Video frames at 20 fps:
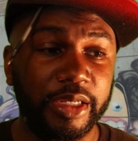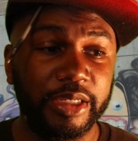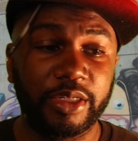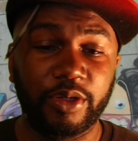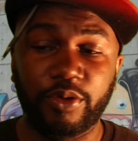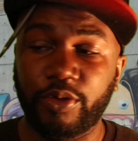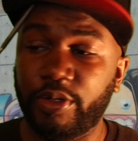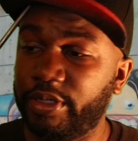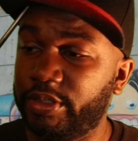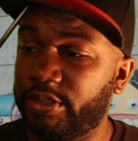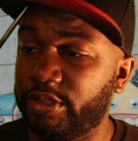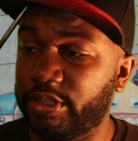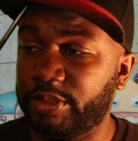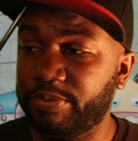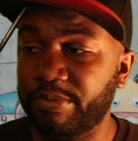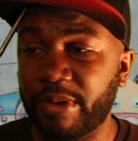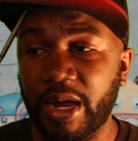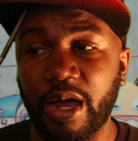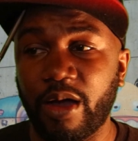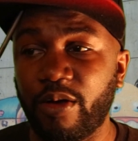It's a
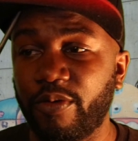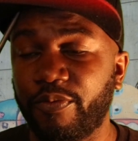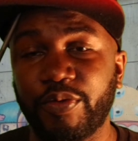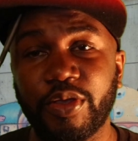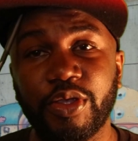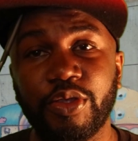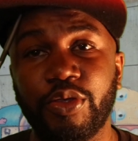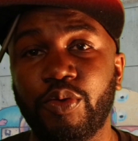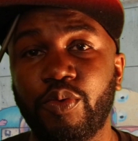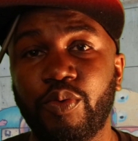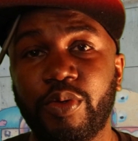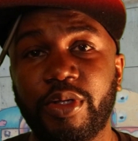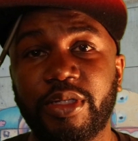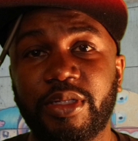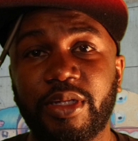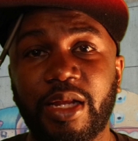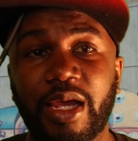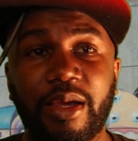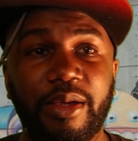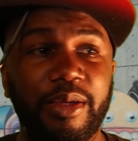small venue, and
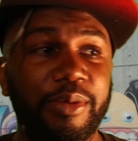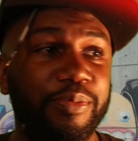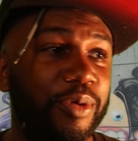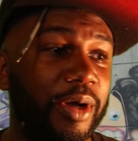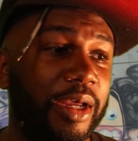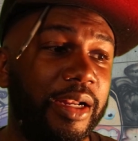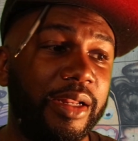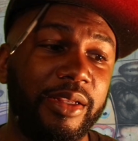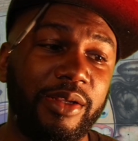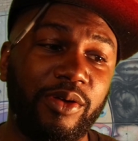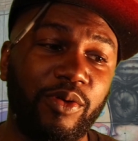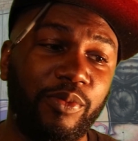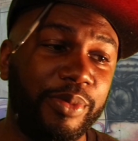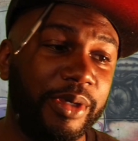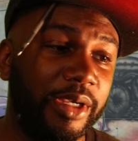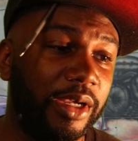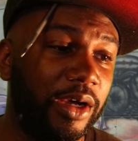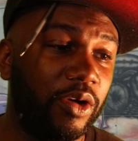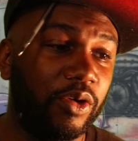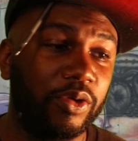it probably ain't gonna
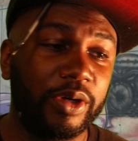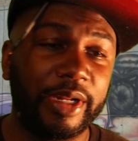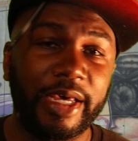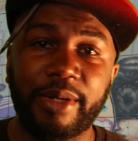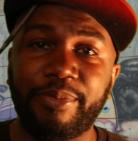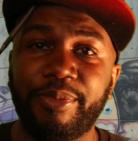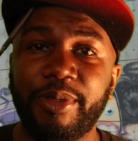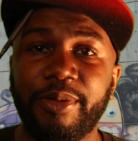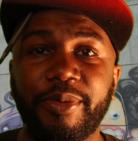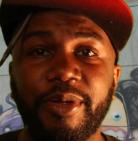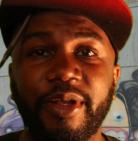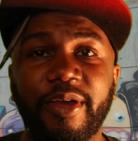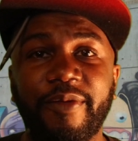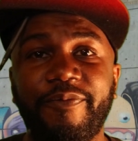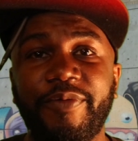be a whole lot of people there,